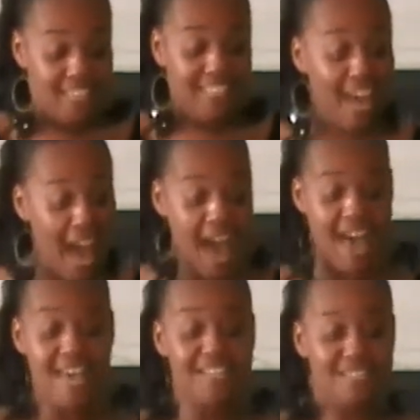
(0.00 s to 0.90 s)

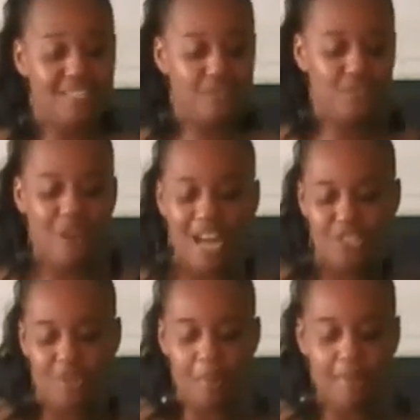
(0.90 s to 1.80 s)
Yes,
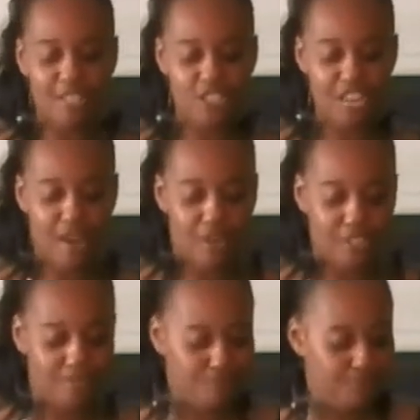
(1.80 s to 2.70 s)
Roger and Ben shouted.